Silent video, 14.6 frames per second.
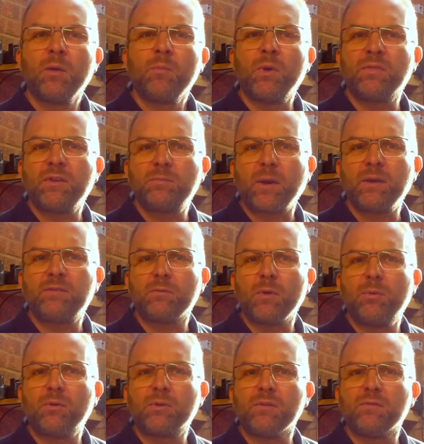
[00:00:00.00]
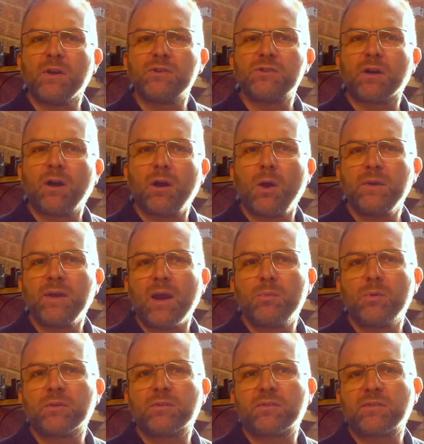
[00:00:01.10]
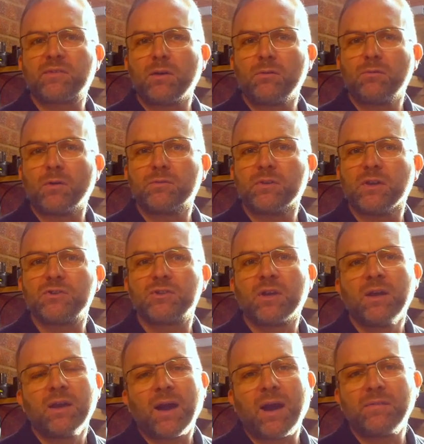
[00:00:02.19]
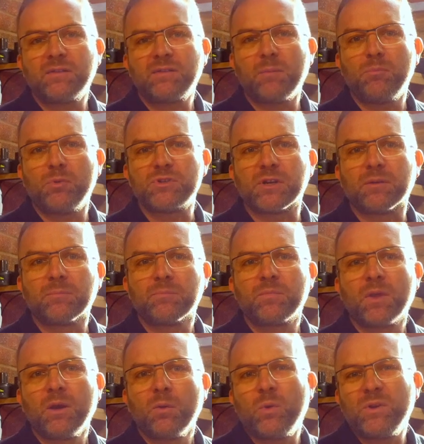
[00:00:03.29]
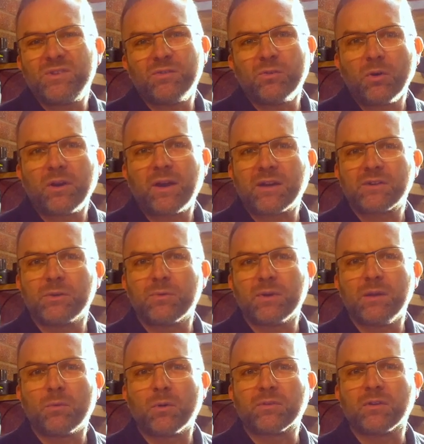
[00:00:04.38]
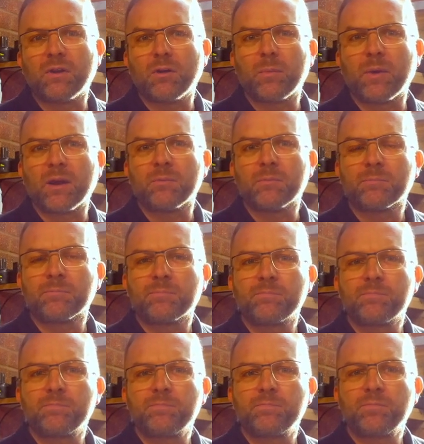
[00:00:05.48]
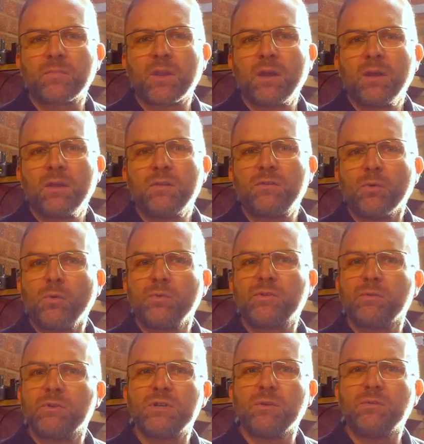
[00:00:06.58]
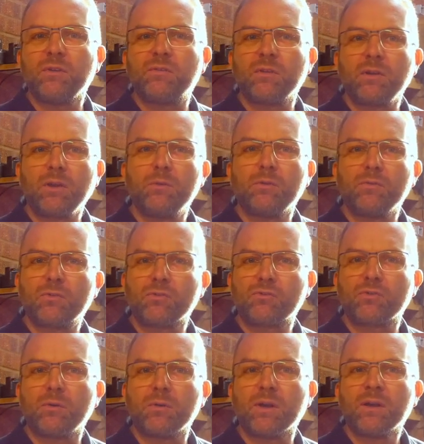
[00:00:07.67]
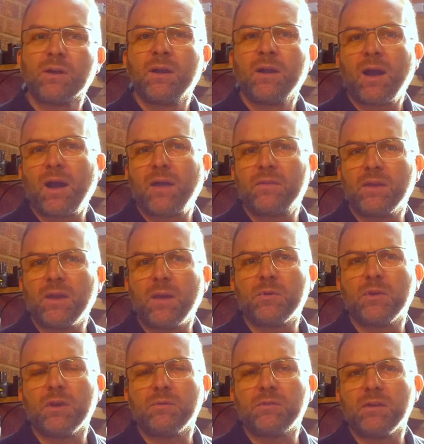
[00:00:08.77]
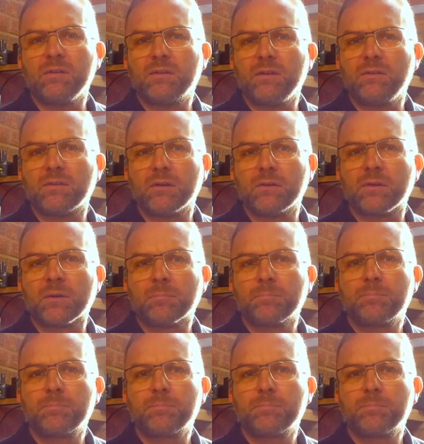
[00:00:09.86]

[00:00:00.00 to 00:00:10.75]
but this basic reporting feature only outputs the cell voltage and the temperature, which is all I actually really want to know about. This also reduces the load on the controller and the MQTT server.